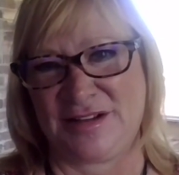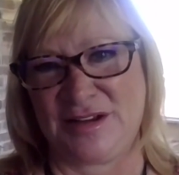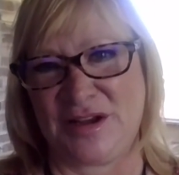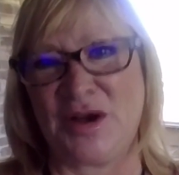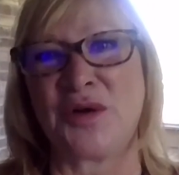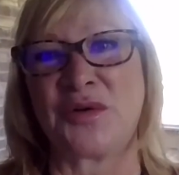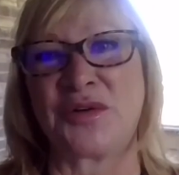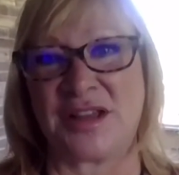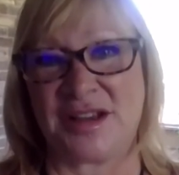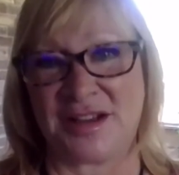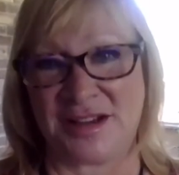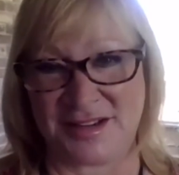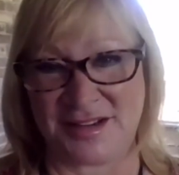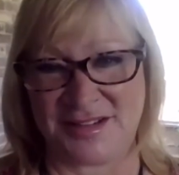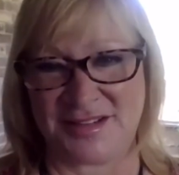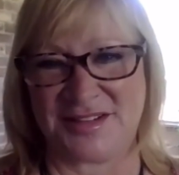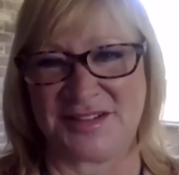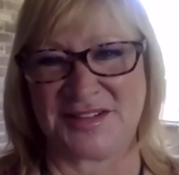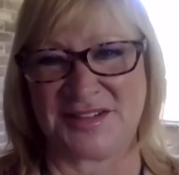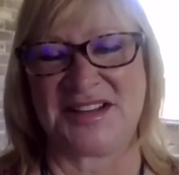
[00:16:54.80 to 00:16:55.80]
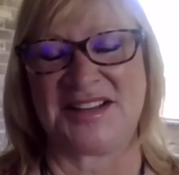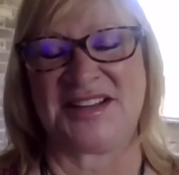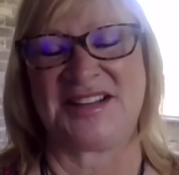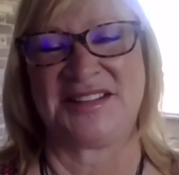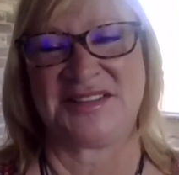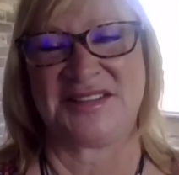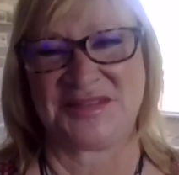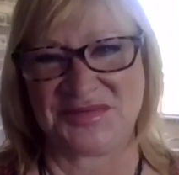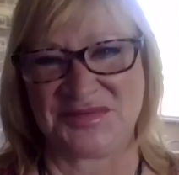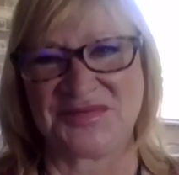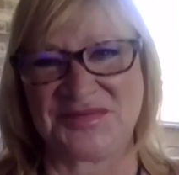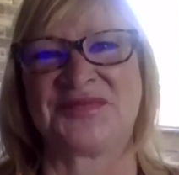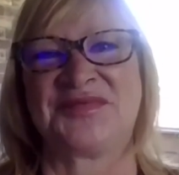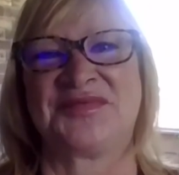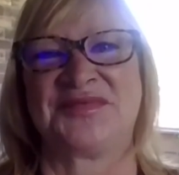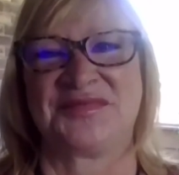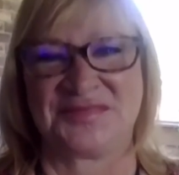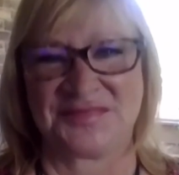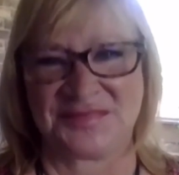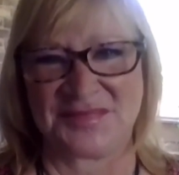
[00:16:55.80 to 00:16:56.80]
Oh yeah. Okay.
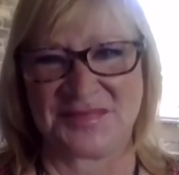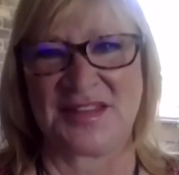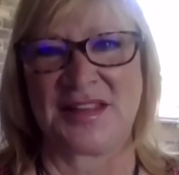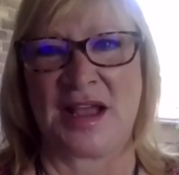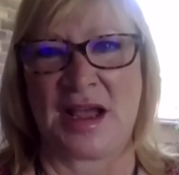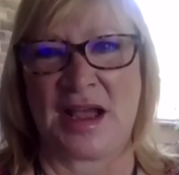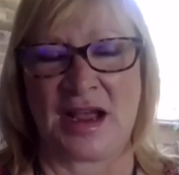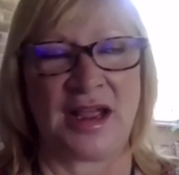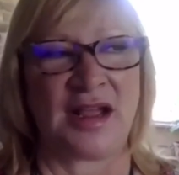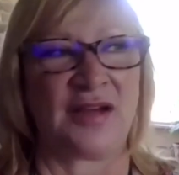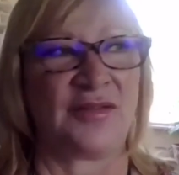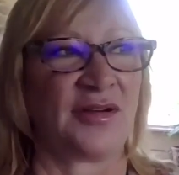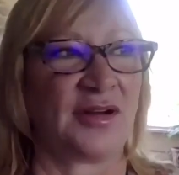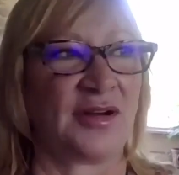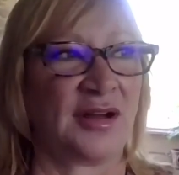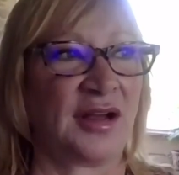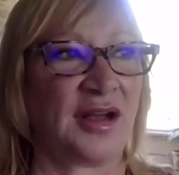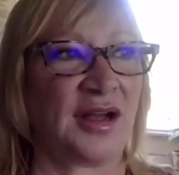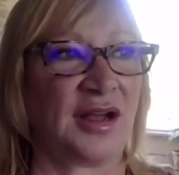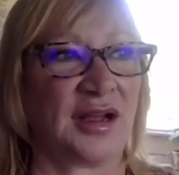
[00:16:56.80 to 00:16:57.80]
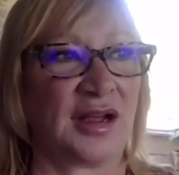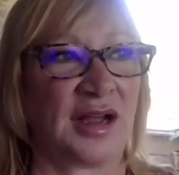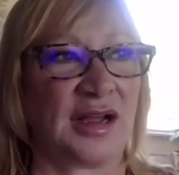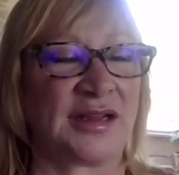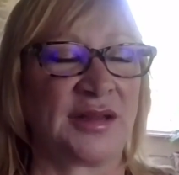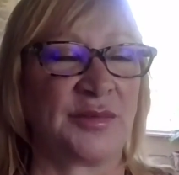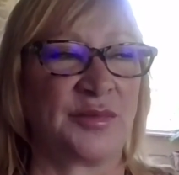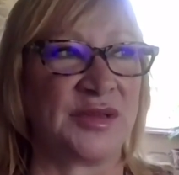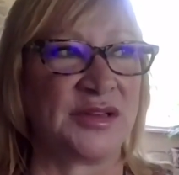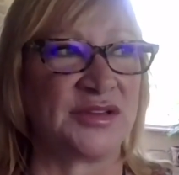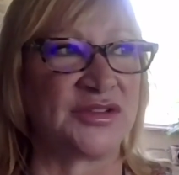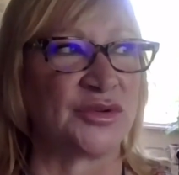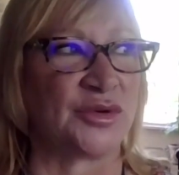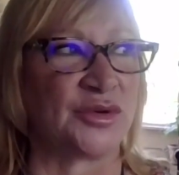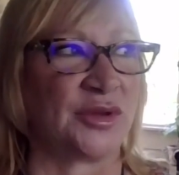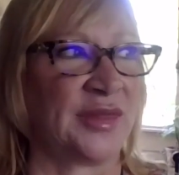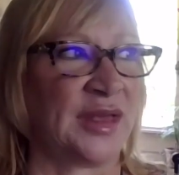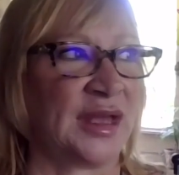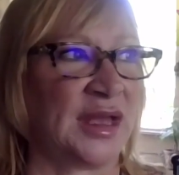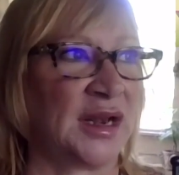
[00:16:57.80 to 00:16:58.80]
I can beat you
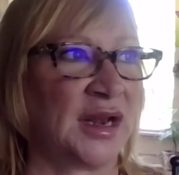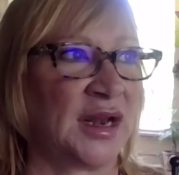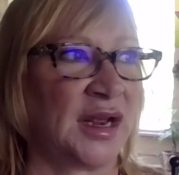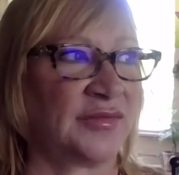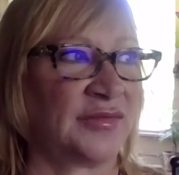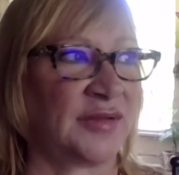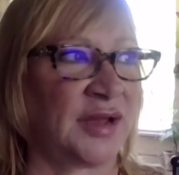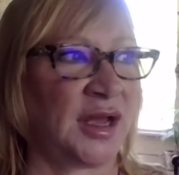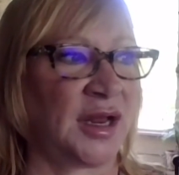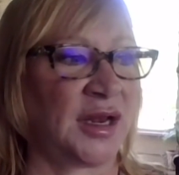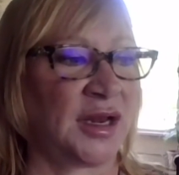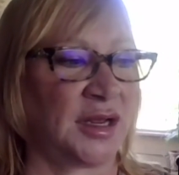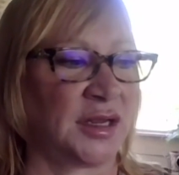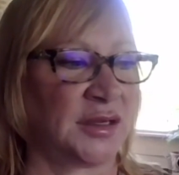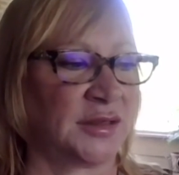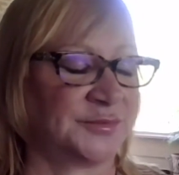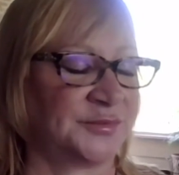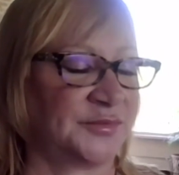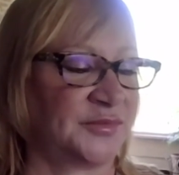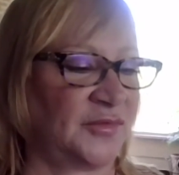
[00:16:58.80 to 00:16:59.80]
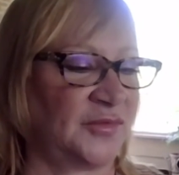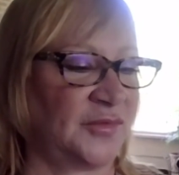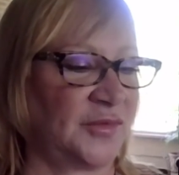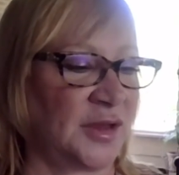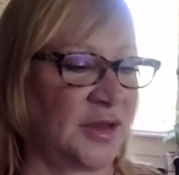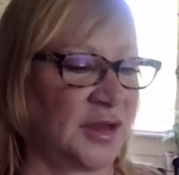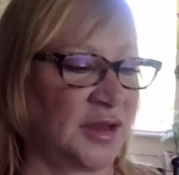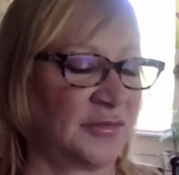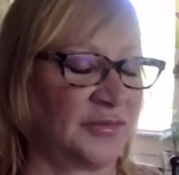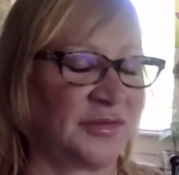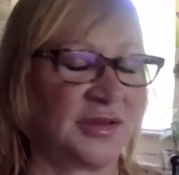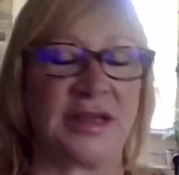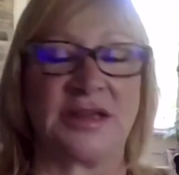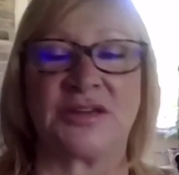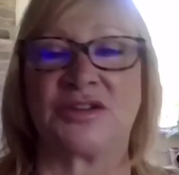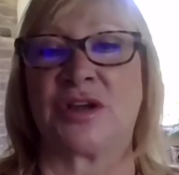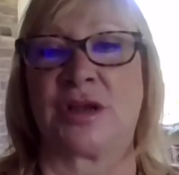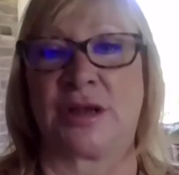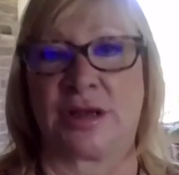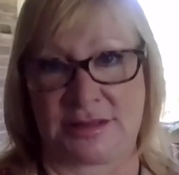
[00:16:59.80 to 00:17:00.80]
on that. I've got
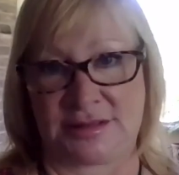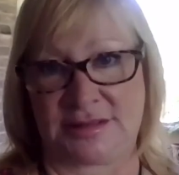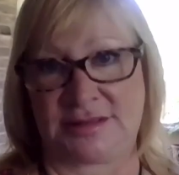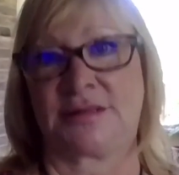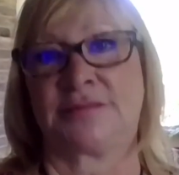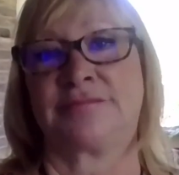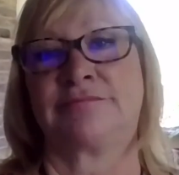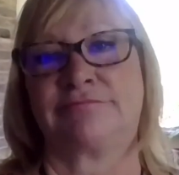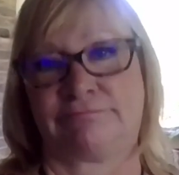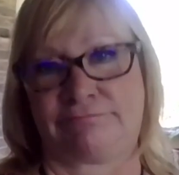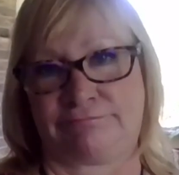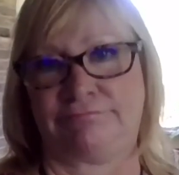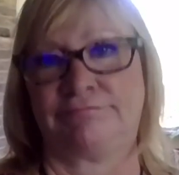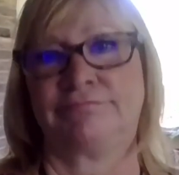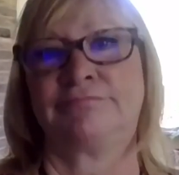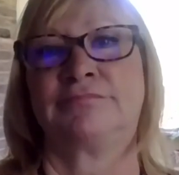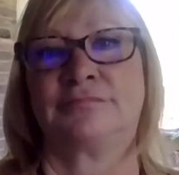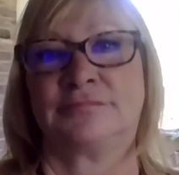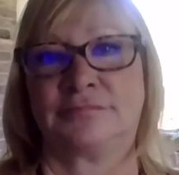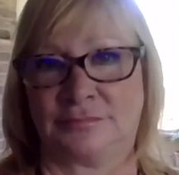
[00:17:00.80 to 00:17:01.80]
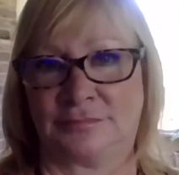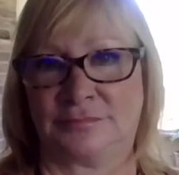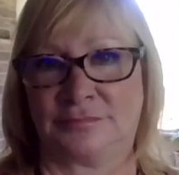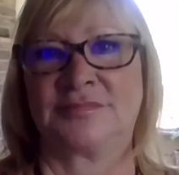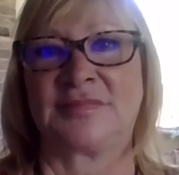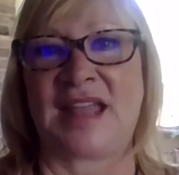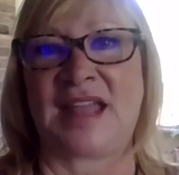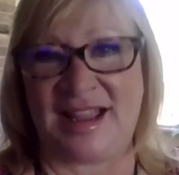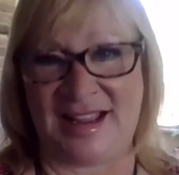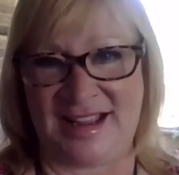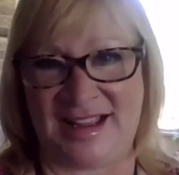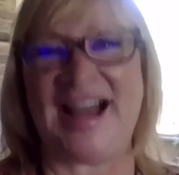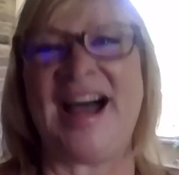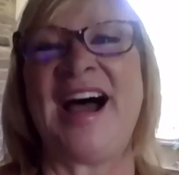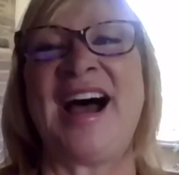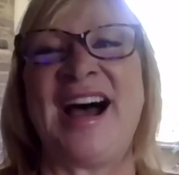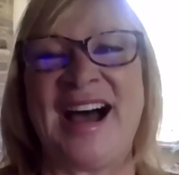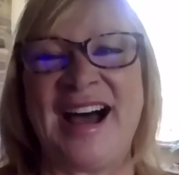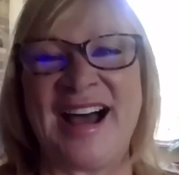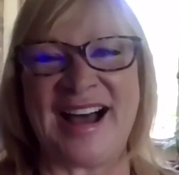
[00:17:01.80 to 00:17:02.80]
VHS
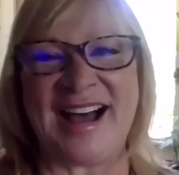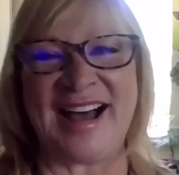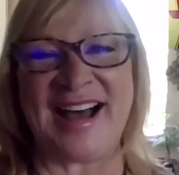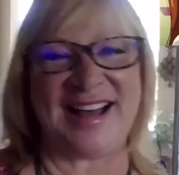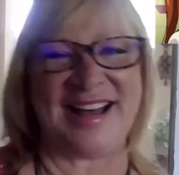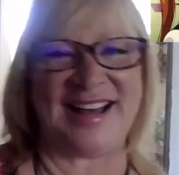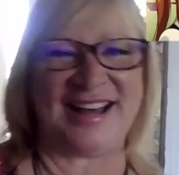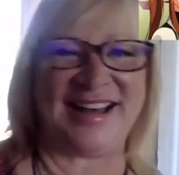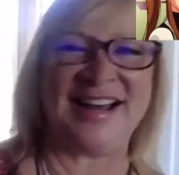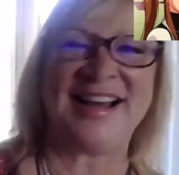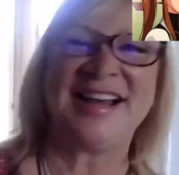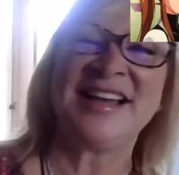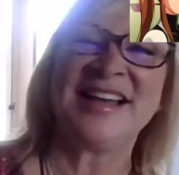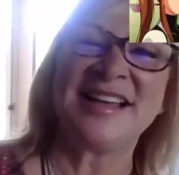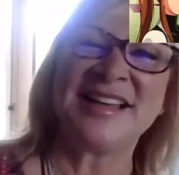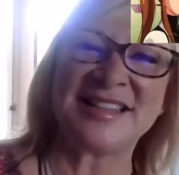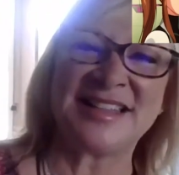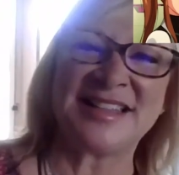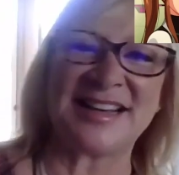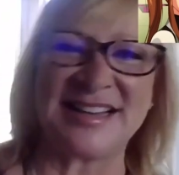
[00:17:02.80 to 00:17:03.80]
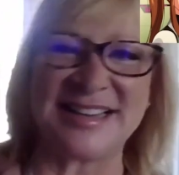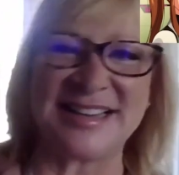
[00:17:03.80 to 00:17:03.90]
that I